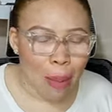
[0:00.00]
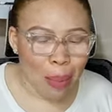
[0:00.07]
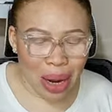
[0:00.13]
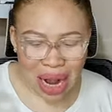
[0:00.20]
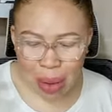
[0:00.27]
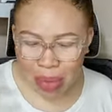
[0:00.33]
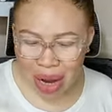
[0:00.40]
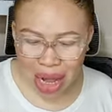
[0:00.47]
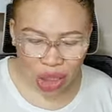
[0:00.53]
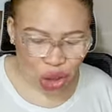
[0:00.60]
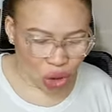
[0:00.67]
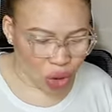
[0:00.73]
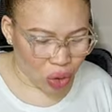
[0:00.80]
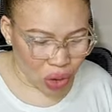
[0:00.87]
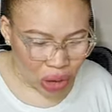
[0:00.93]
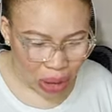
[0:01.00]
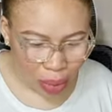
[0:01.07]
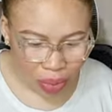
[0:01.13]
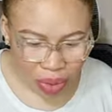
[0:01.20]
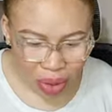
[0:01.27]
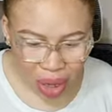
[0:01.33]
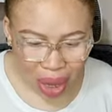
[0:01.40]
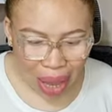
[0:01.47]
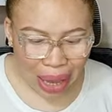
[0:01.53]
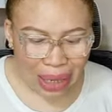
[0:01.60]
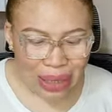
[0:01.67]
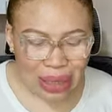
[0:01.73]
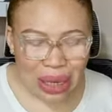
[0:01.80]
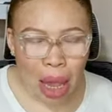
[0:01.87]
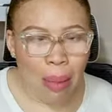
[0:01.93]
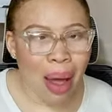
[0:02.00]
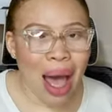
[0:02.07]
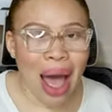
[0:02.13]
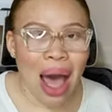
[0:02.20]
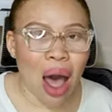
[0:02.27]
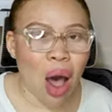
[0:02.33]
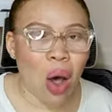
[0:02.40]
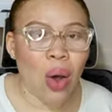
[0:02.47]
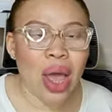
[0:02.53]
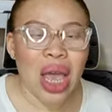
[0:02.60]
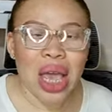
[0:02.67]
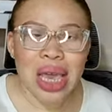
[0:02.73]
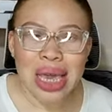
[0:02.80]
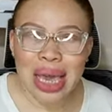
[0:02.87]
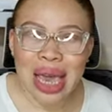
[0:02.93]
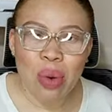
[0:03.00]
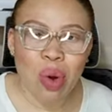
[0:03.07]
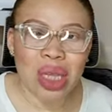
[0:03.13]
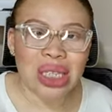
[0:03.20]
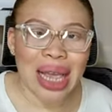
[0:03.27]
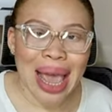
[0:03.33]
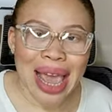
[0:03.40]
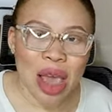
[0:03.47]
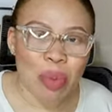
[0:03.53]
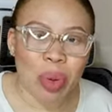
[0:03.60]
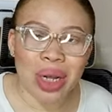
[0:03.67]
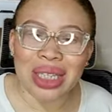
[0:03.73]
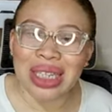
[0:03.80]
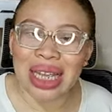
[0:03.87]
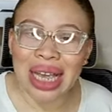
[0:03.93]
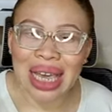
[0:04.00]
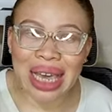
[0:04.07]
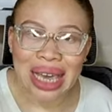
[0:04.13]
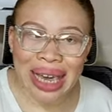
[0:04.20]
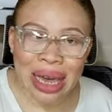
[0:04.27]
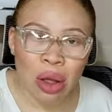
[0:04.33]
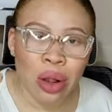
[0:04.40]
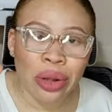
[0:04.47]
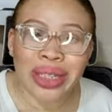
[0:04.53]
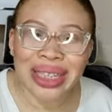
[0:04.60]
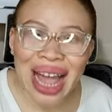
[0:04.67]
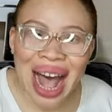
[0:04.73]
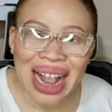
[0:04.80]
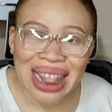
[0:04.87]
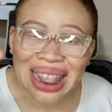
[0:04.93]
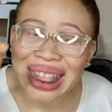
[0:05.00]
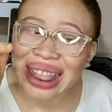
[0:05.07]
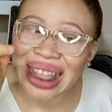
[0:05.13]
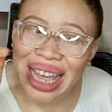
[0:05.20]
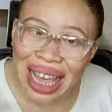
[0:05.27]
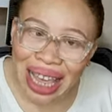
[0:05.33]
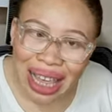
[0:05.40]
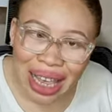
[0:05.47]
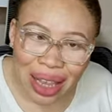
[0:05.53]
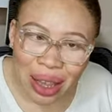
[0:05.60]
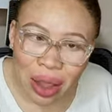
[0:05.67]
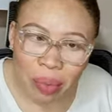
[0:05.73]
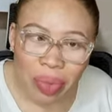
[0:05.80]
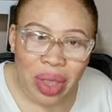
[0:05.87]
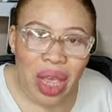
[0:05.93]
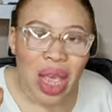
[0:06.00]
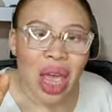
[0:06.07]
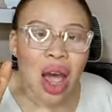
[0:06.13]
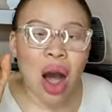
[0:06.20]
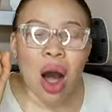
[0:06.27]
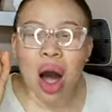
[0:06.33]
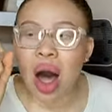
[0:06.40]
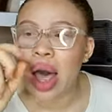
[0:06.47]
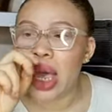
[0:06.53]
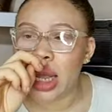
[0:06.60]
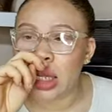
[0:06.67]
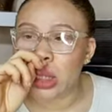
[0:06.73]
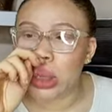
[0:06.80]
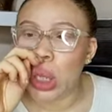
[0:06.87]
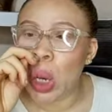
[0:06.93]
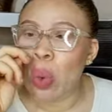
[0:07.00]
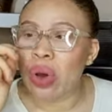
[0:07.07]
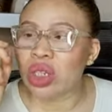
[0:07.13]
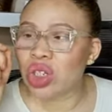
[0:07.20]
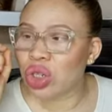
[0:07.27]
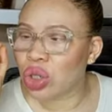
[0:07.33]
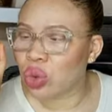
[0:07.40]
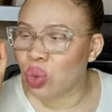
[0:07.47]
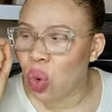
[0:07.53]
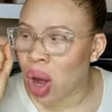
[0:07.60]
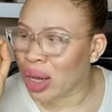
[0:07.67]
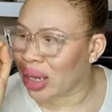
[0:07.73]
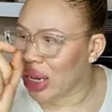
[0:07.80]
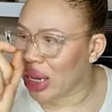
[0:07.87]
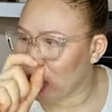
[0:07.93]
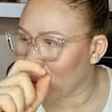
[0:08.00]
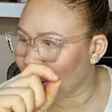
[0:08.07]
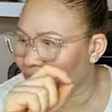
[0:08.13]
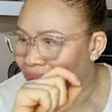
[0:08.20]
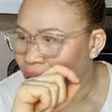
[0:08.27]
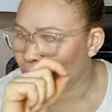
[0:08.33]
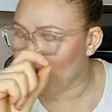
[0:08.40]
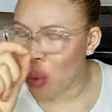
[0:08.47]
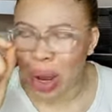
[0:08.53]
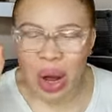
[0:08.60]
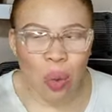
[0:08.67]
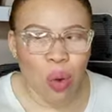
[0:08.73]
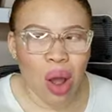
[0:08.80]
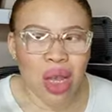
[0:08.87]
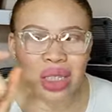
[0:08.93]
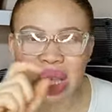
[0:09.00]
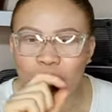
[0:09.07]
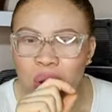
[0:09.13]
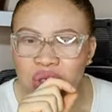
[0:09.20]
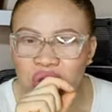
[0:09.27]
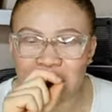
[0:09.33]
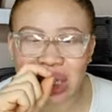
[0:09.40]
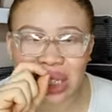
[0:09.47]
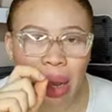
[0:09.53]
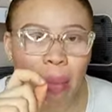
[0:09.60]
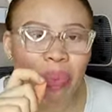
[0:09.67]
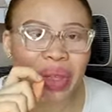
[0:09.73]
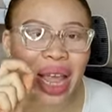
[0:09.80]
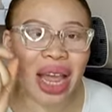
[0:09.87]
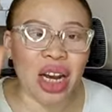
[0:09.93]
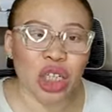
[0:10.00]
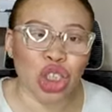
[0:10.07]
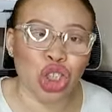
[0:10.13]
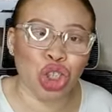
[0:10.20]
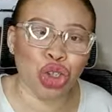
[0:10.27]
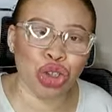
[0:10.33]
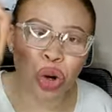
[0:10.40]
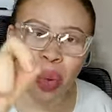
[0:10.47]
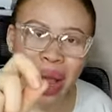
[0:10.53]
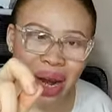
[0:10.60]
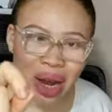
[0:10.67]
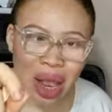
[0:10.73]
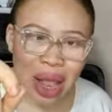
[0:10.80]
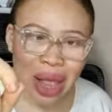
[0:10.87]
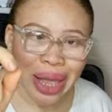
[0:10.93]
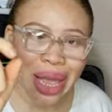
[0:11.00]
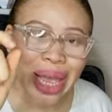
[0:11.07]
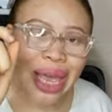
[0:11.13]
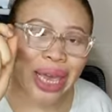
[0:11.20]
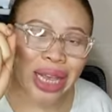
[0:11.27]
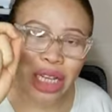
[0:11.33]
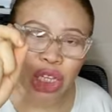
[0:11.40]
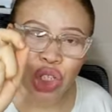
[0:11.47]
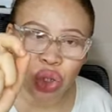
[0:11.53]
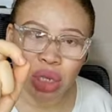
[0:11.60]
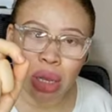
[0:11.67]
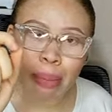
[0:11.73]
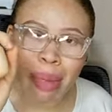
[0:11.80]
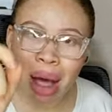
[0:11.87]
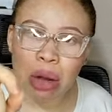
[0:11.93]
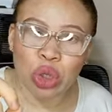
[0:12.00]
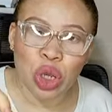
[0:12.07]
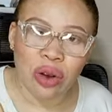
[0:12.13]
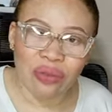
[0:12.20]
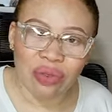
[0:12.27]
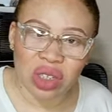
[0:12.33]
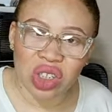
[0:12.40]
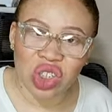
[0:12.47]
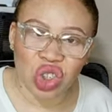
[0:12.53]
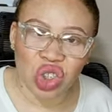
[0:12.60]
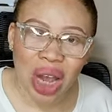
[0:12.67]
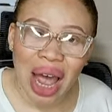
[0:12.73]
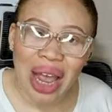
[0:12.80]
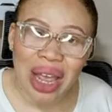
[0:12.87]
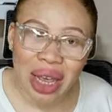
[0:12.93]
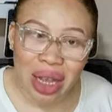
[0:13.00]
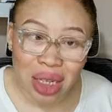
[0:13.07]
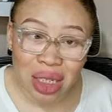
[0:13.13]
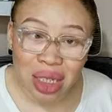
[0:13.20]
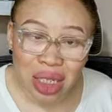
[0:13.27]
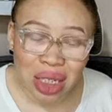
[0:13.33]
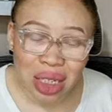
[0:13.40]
But let me let you know something. Somehow he was able to kill that thing all he took was just one little, I don't know what it was, it was just something, and he threw it into the mouth of this giant.